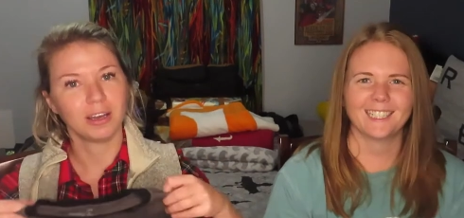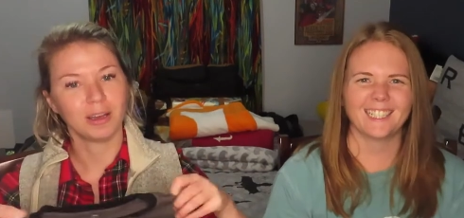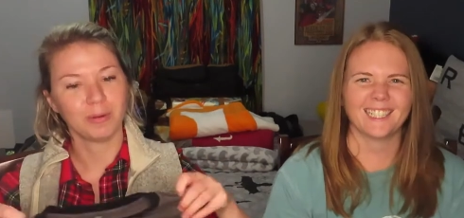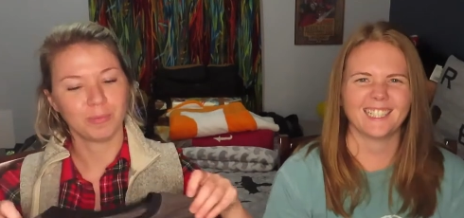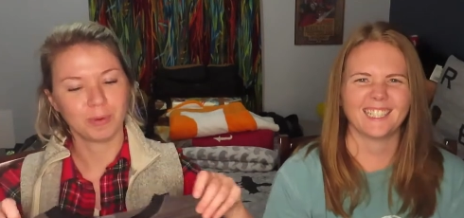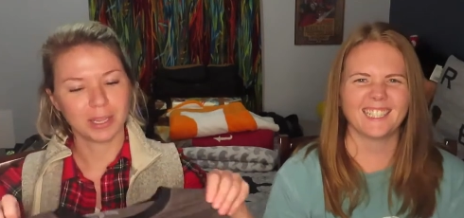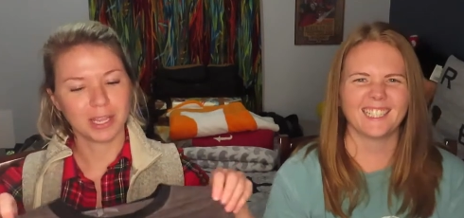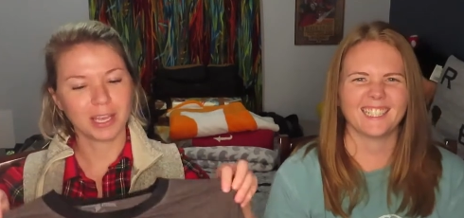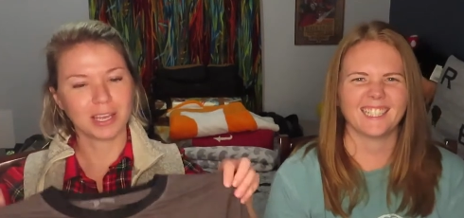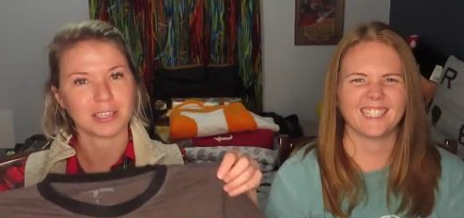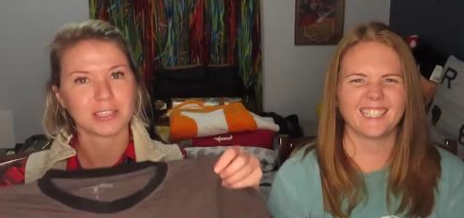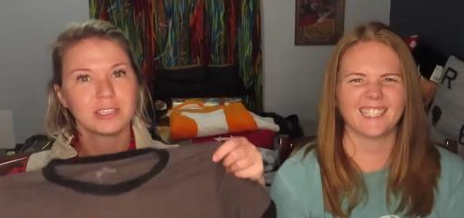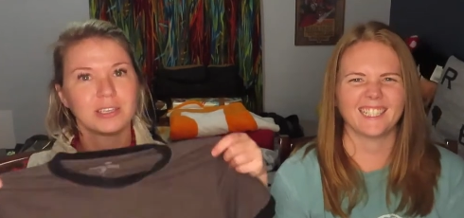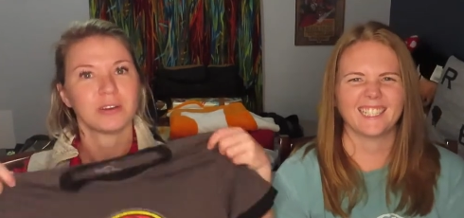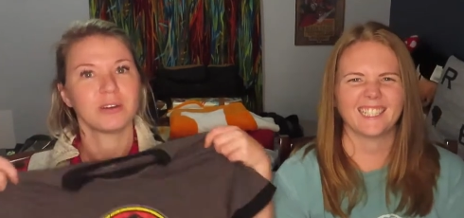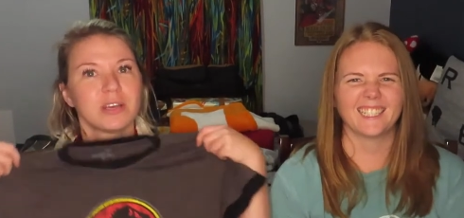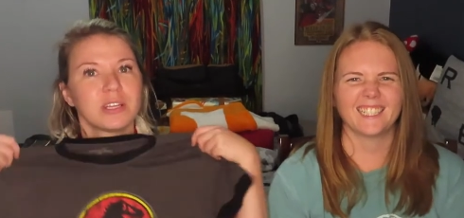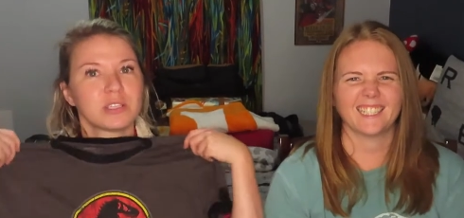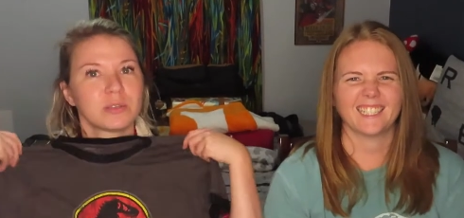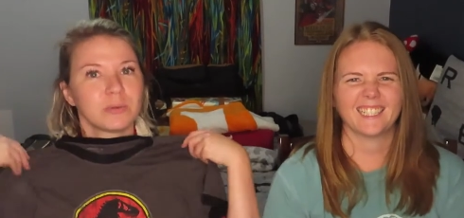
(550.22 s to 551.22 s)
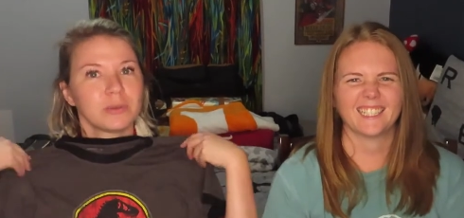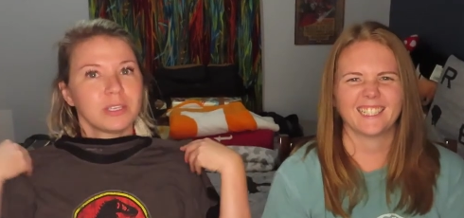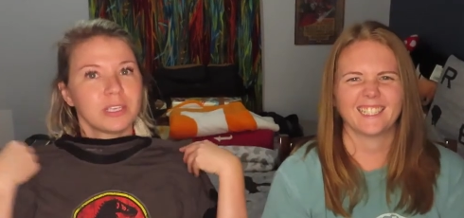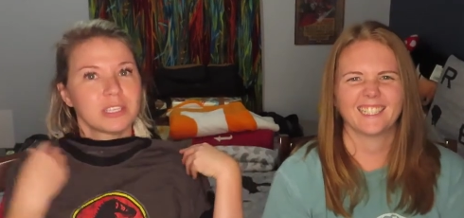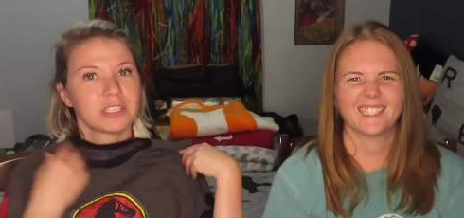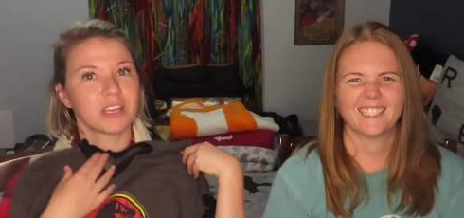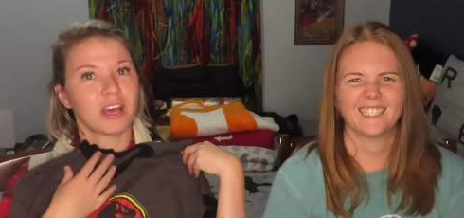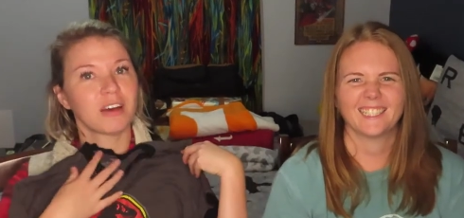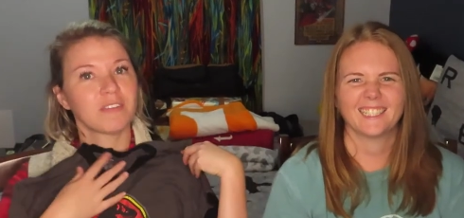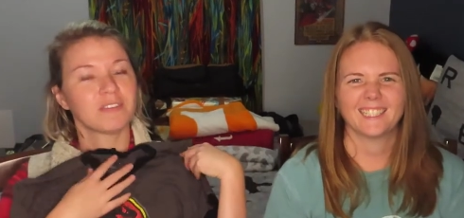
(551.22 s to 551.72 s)
Speaker 1: um, but yeah, so it's really
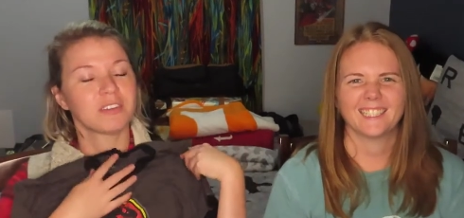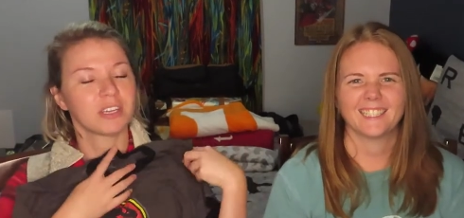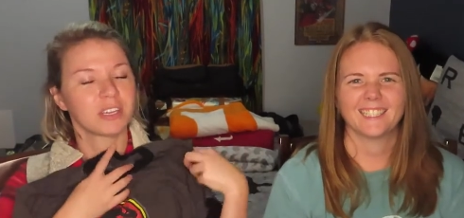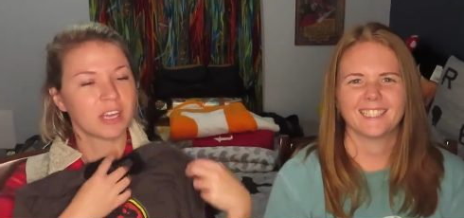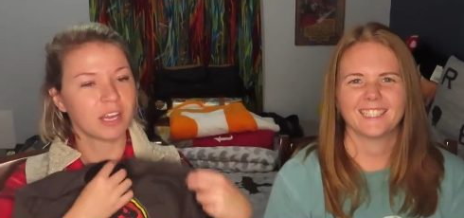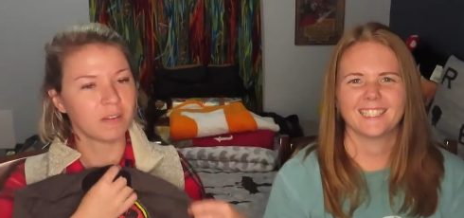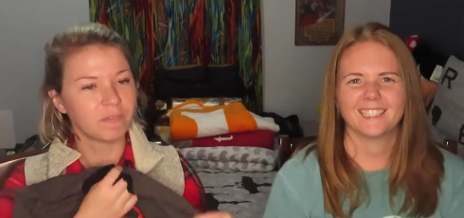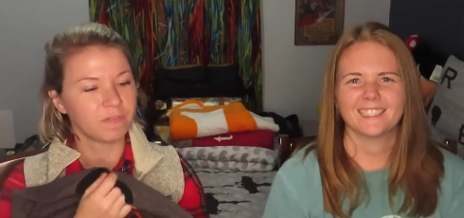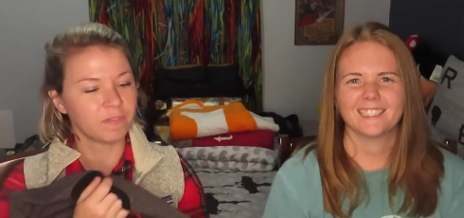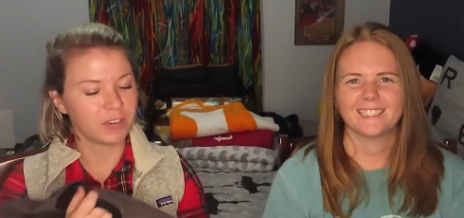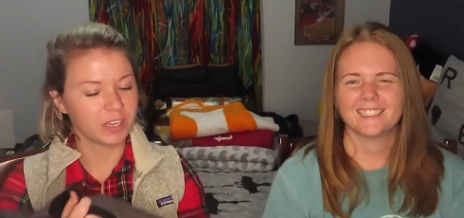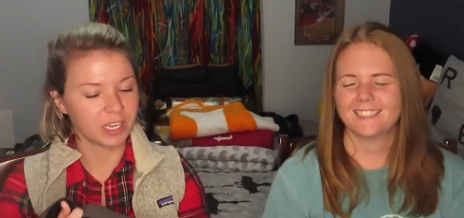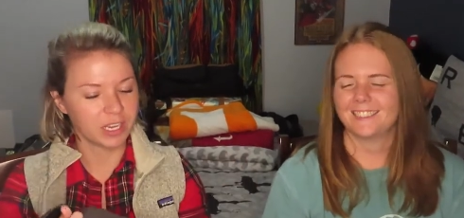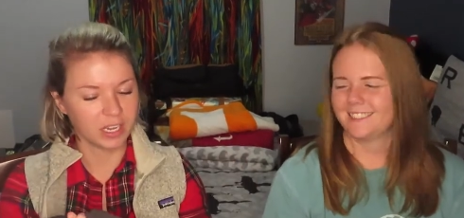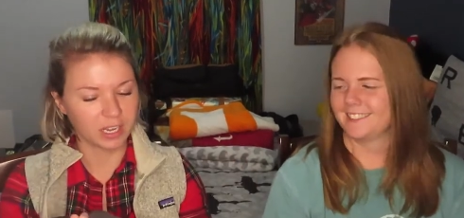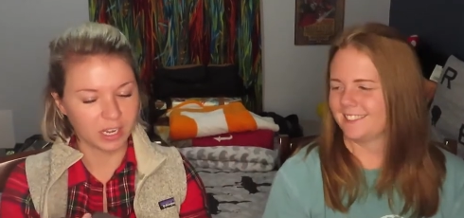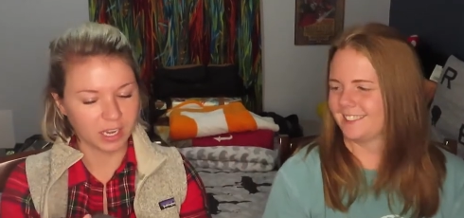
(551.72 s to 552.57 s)
soft and comfy.